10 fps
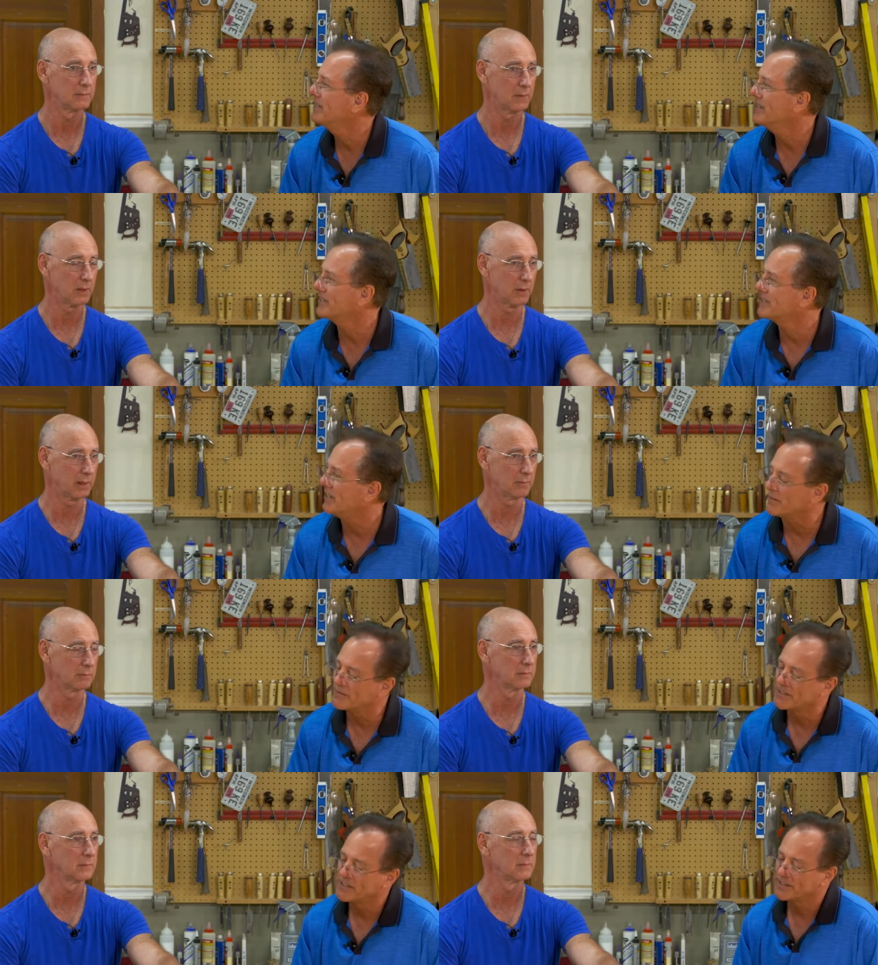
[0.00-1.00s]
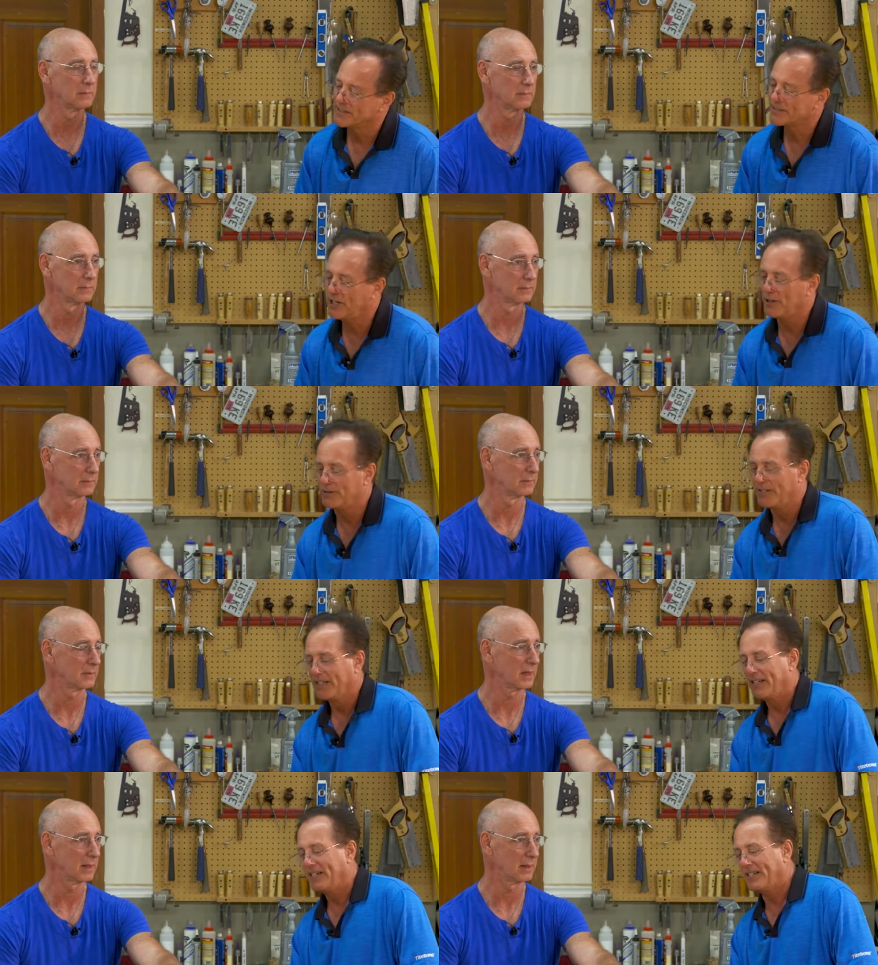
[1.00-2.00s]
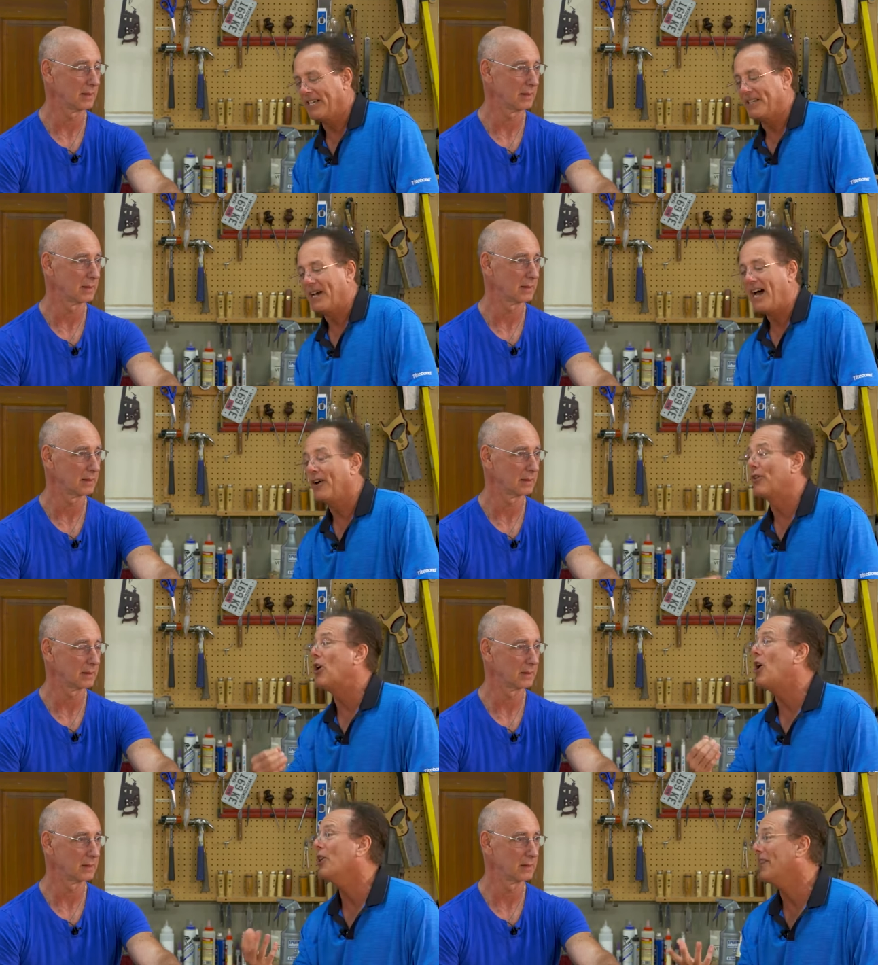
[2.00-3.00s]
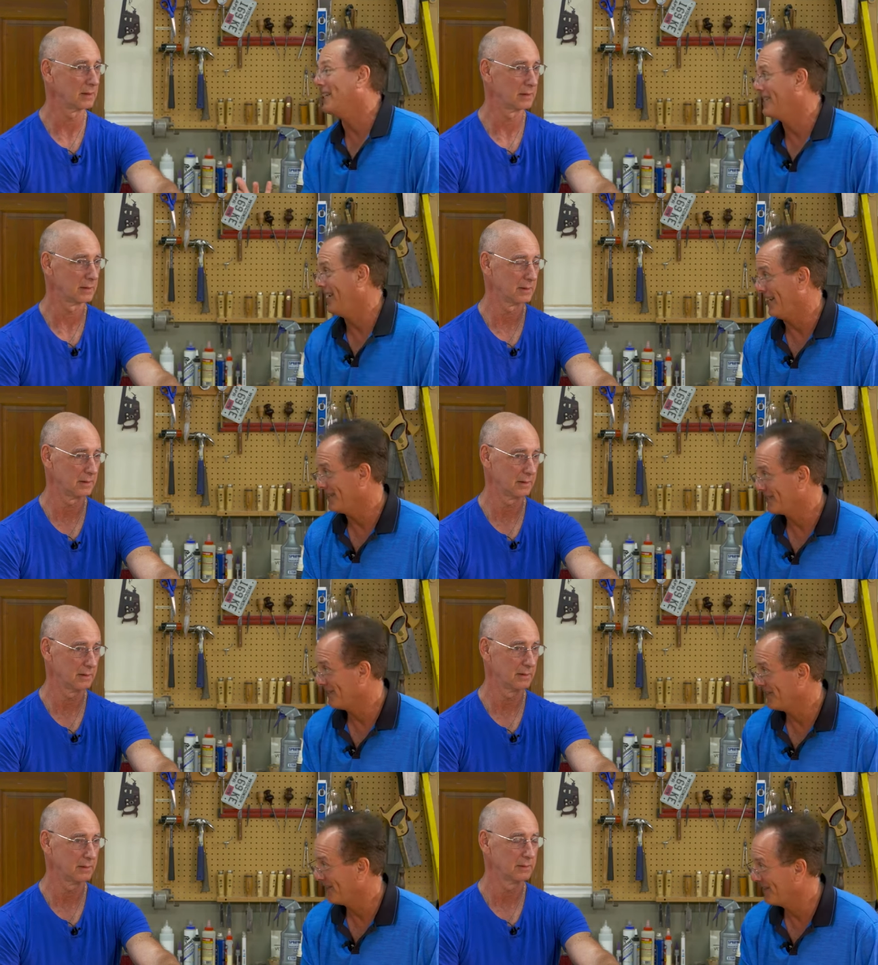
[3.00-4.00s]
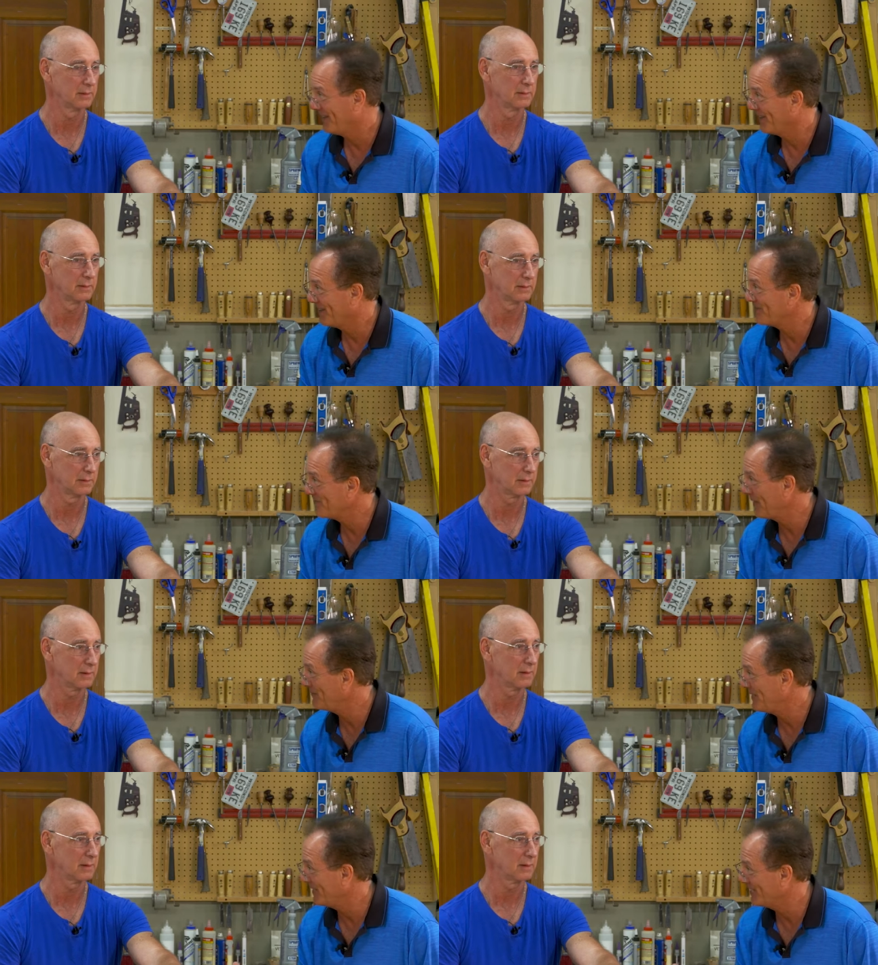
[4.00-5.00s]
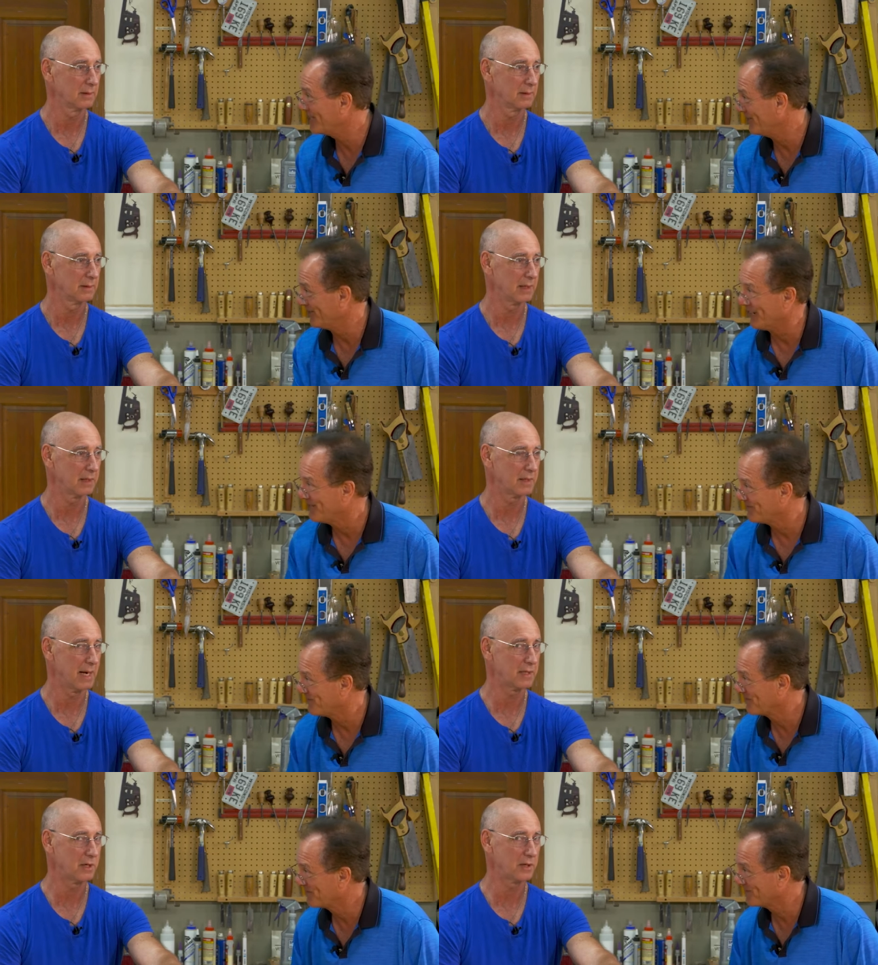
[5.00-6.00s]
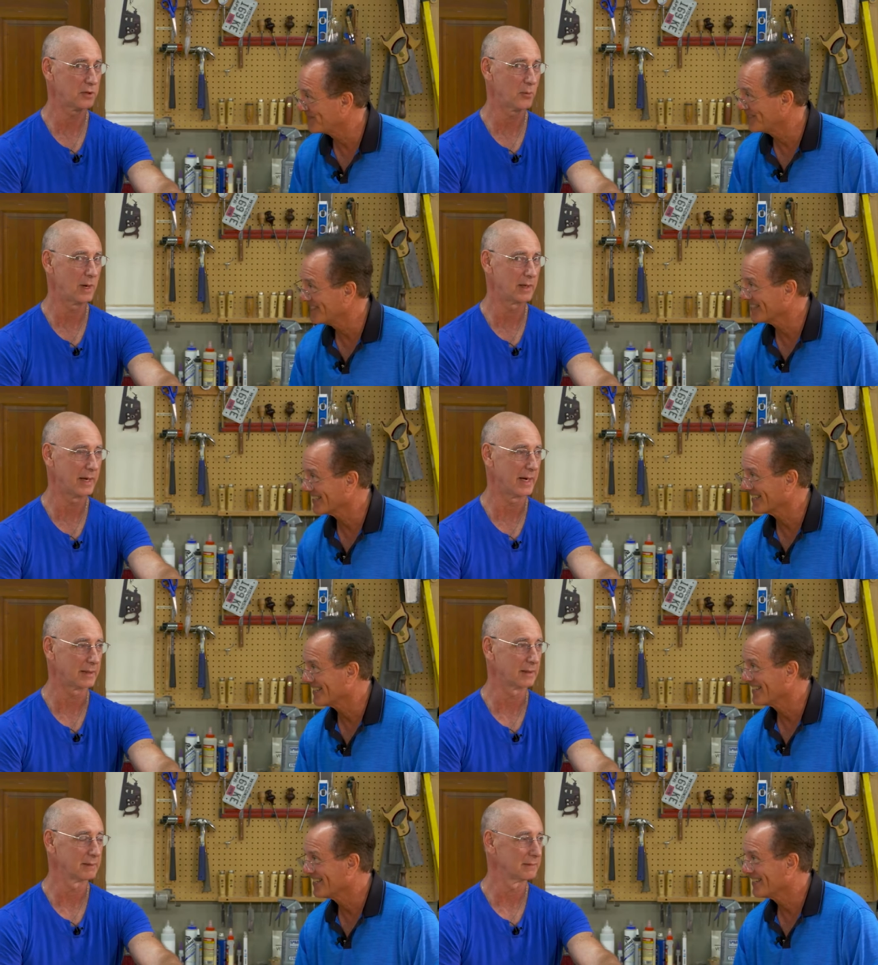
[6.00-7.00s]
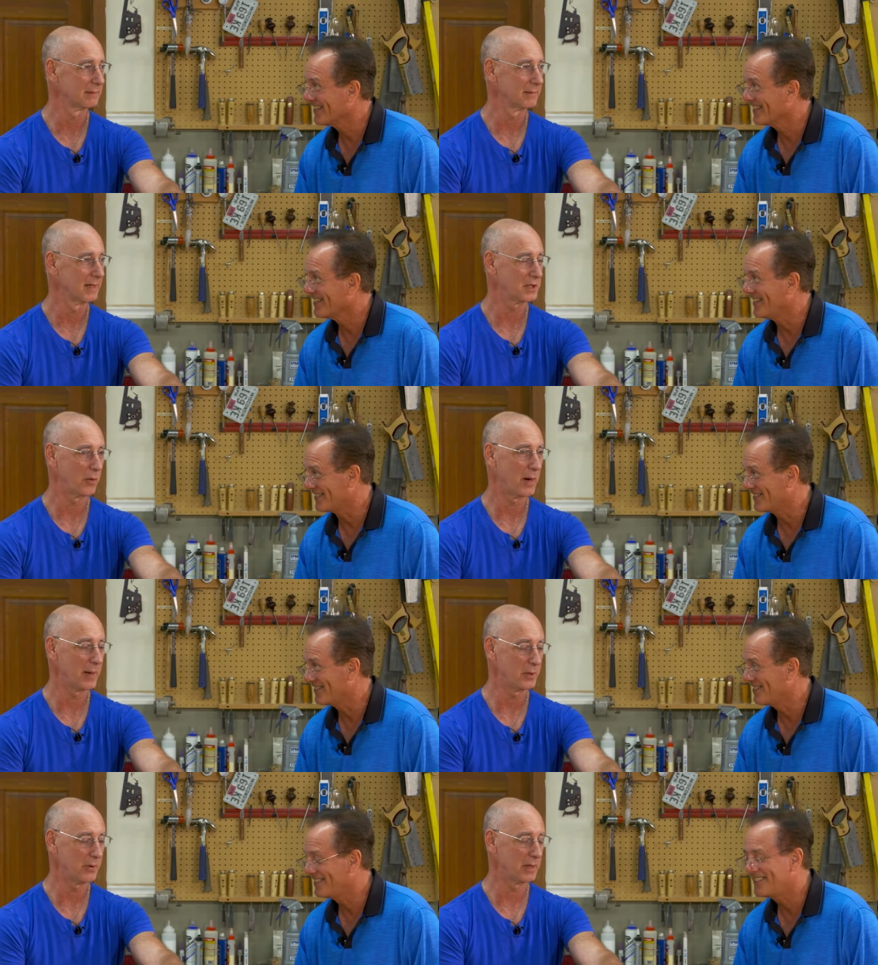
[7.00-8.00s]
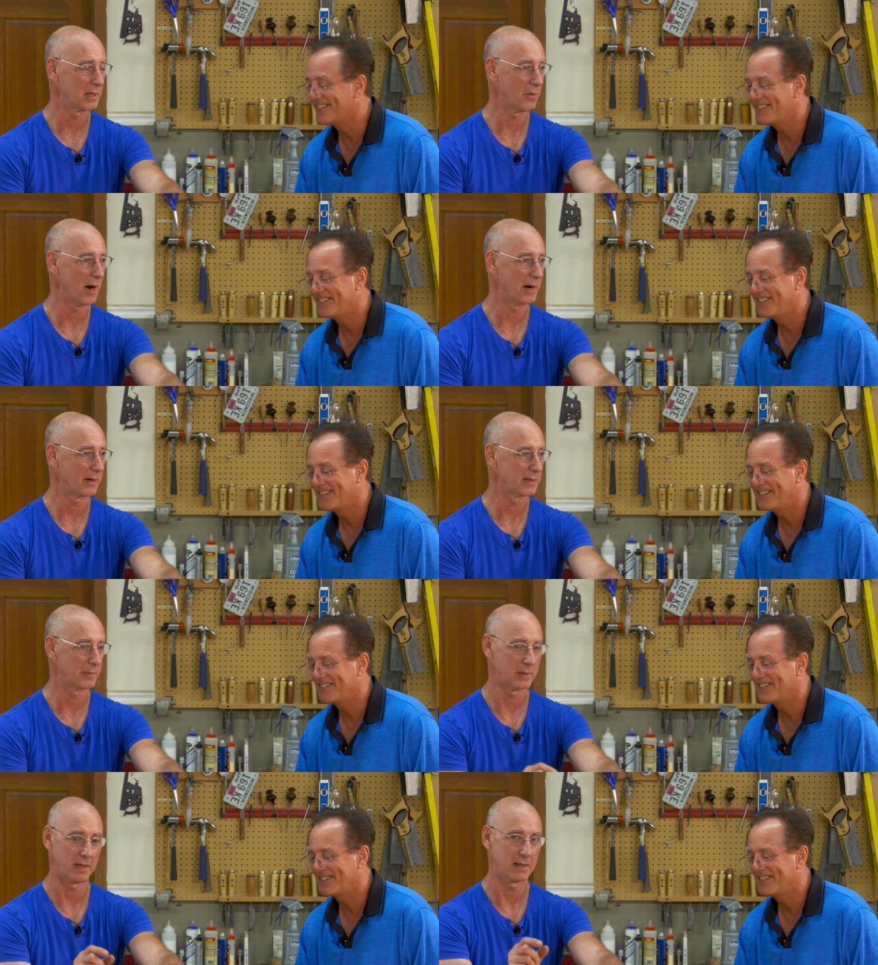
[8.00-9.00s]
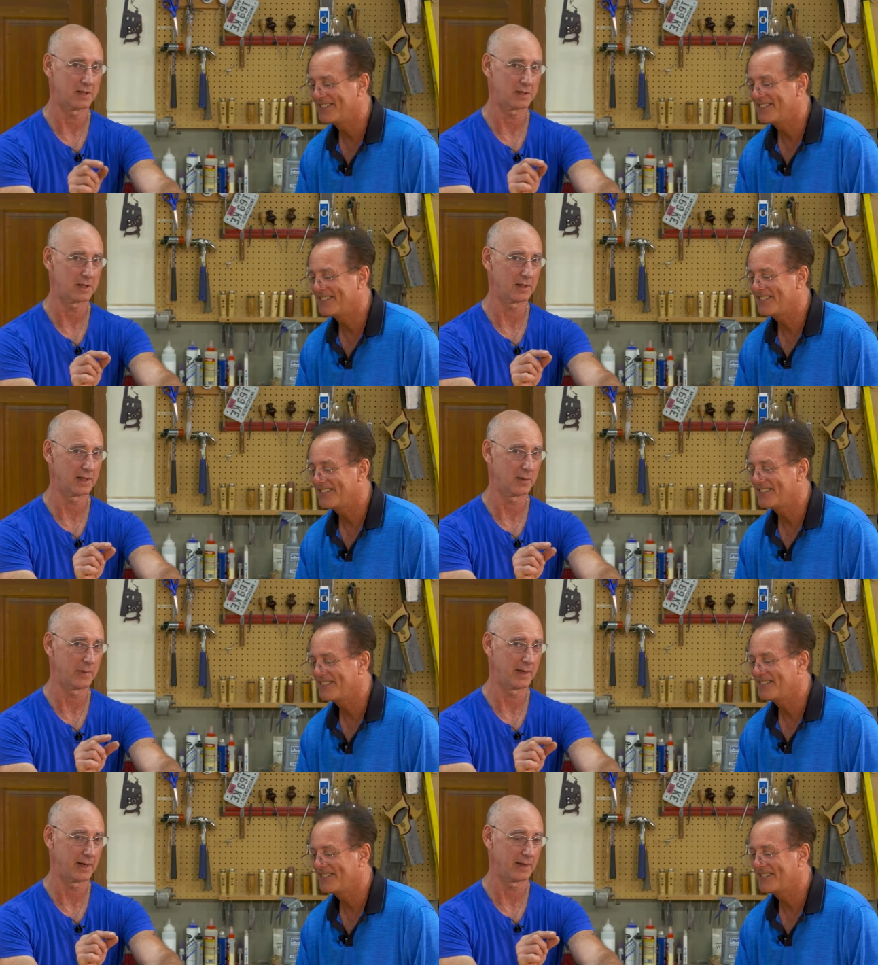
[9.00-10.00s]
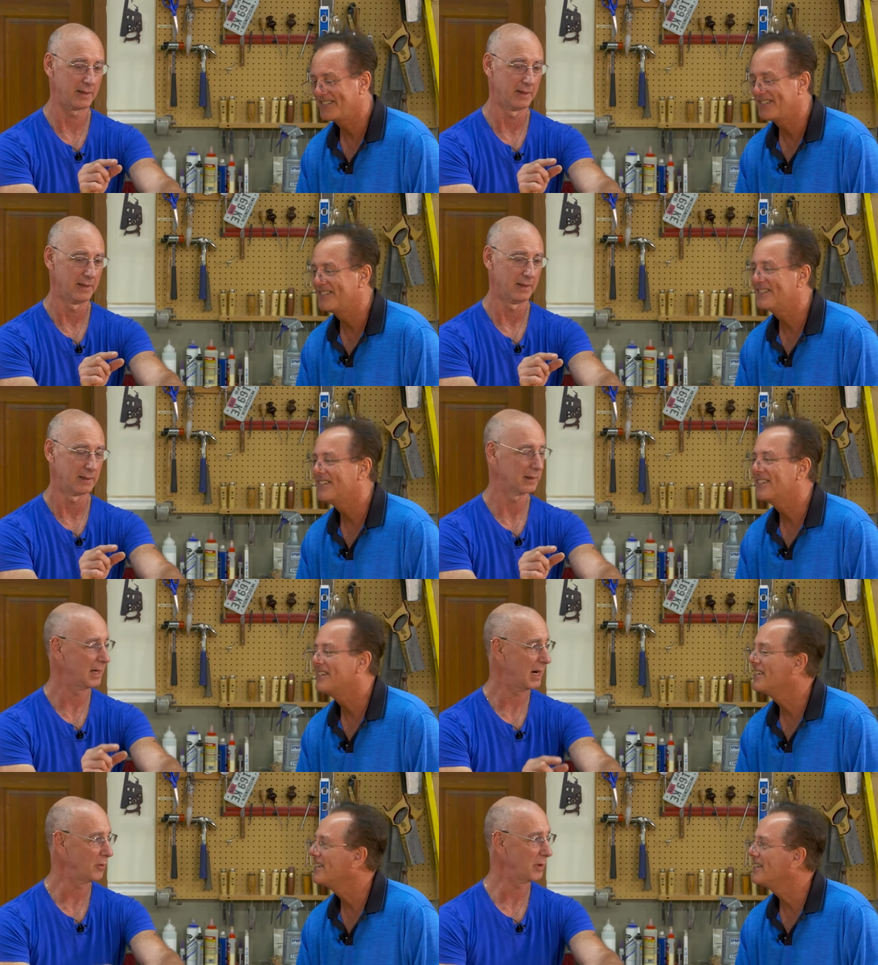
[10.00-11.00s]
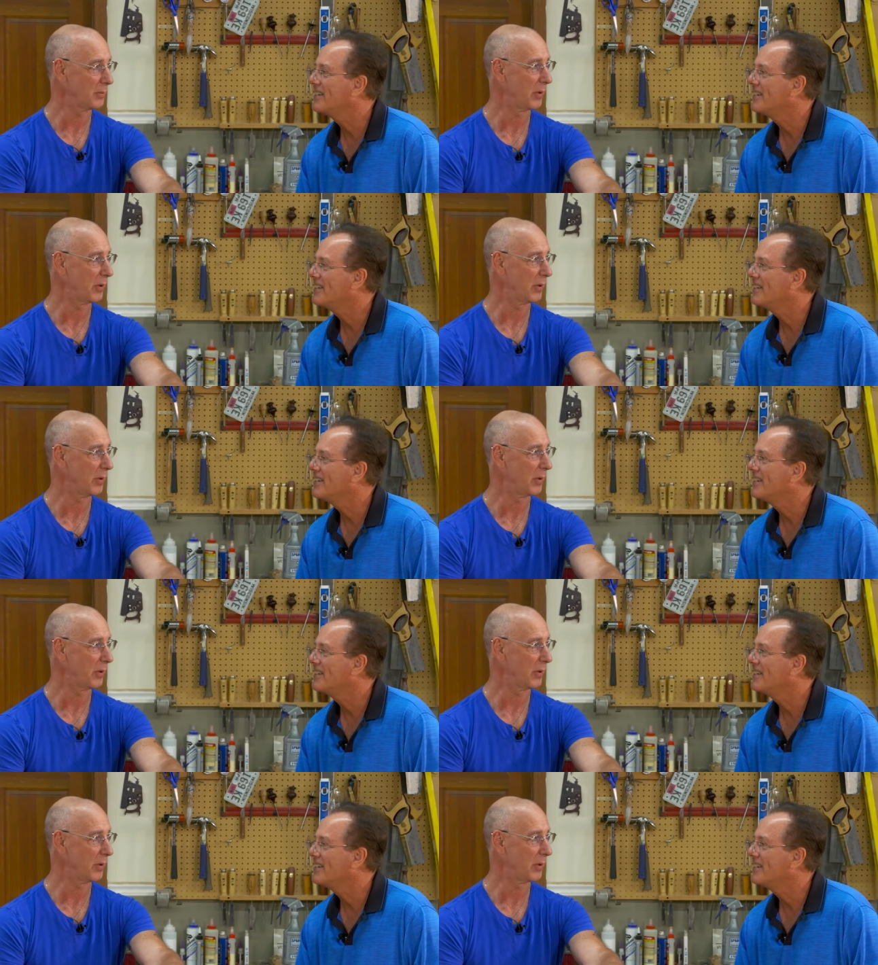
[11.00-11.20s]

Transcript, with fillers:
Speaker 1: itself. Okay. So, again, how long that takes uh, may be the issue, right? It's
Speaker 2: not just swell yet. So what I'm doing in the water is I'm just a little bit of outward